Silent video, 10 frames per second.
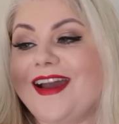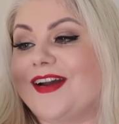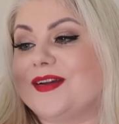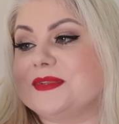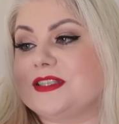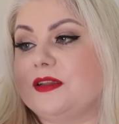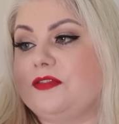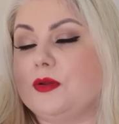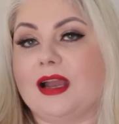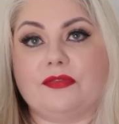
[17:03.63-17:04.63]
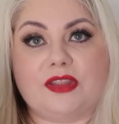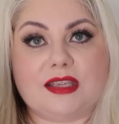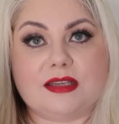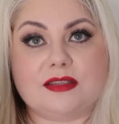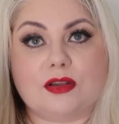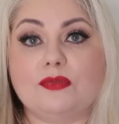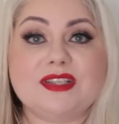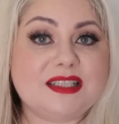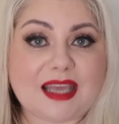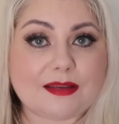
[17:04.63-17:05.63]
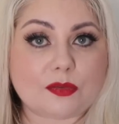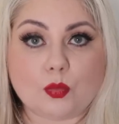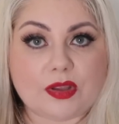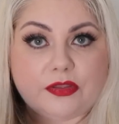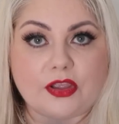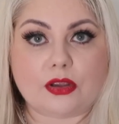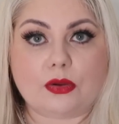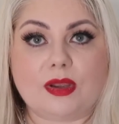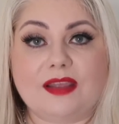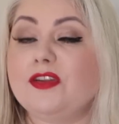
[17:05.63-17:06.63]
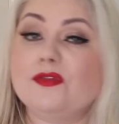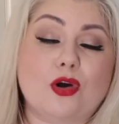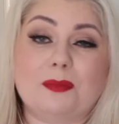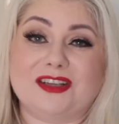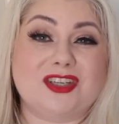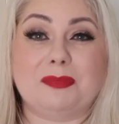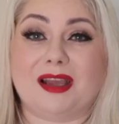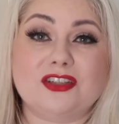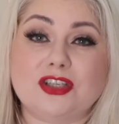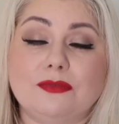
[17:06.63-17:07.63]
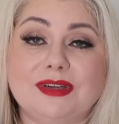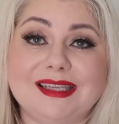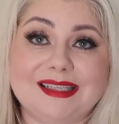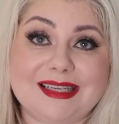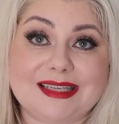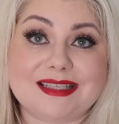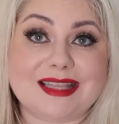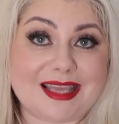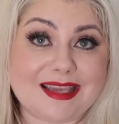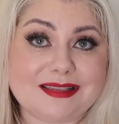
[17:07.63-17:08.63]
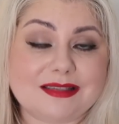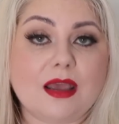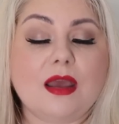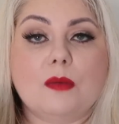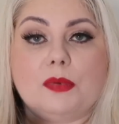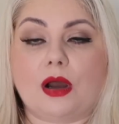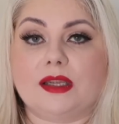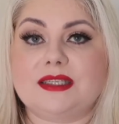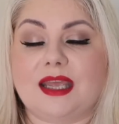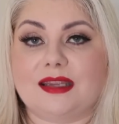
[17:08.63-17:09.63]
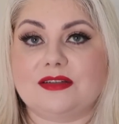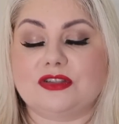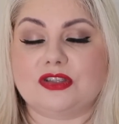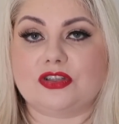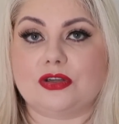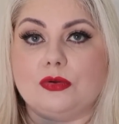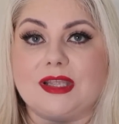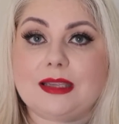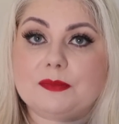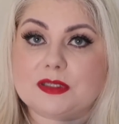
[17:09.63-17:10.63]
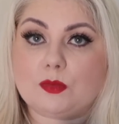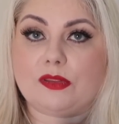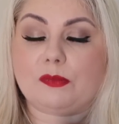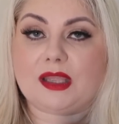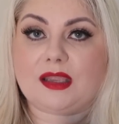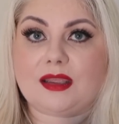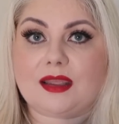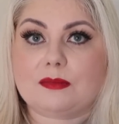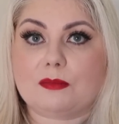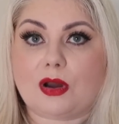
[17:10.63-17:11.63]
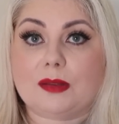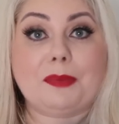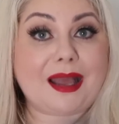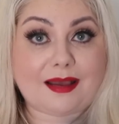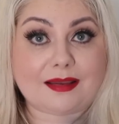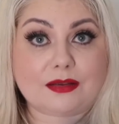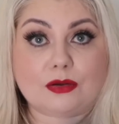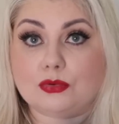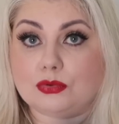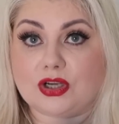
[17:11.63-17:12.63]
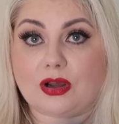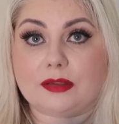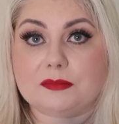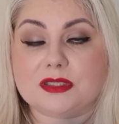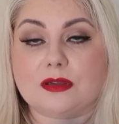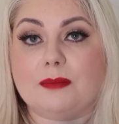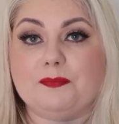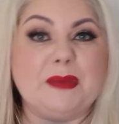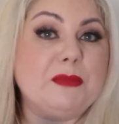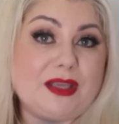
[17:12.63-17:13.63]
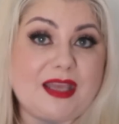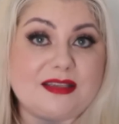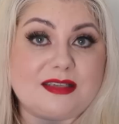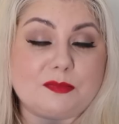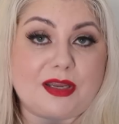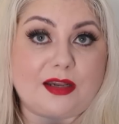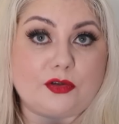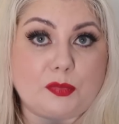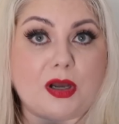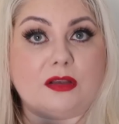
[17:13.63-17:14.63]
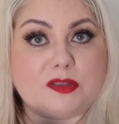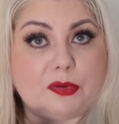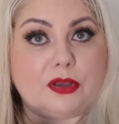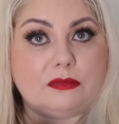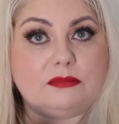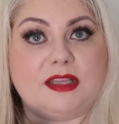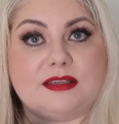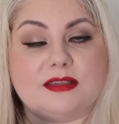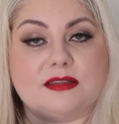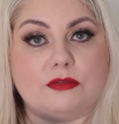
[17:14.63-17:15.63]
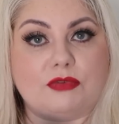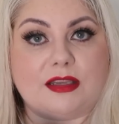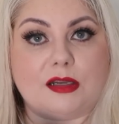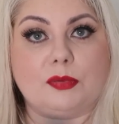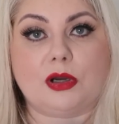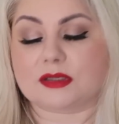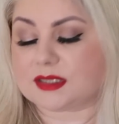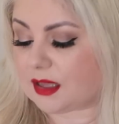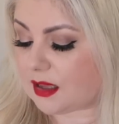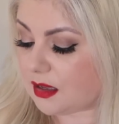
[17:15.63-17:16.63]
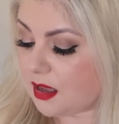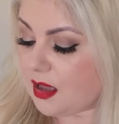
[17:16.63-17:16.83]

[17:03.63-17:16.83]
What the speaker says: So if you have these, obviously take them with you. If you've got a magic band, you don't really need this, but I tend to keep this with me in my bag at all times. In my case, it's my annual pass, but this is a regular park ticket.